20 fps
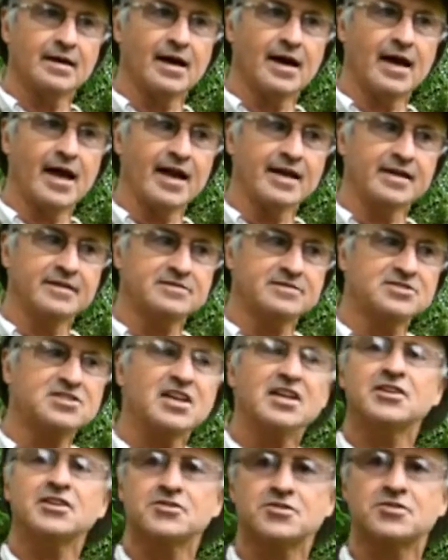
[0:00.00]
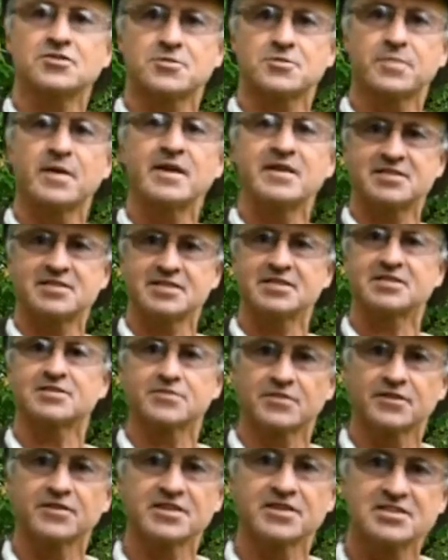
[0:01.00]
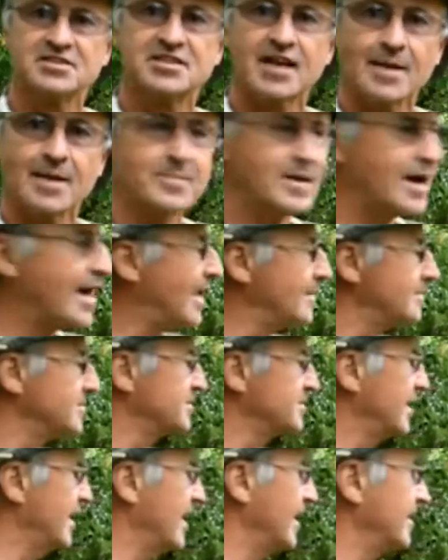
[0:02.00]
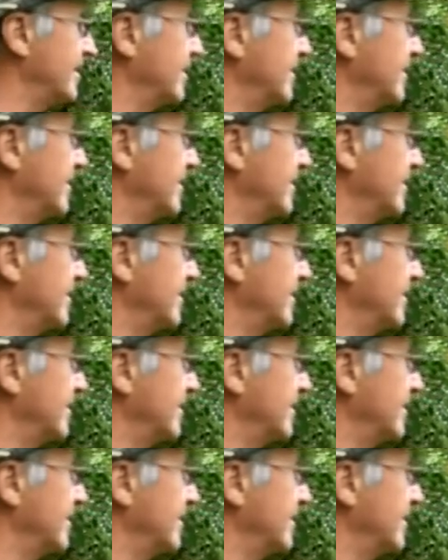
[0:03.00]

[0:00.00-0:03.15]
a signature species for this type of habitat.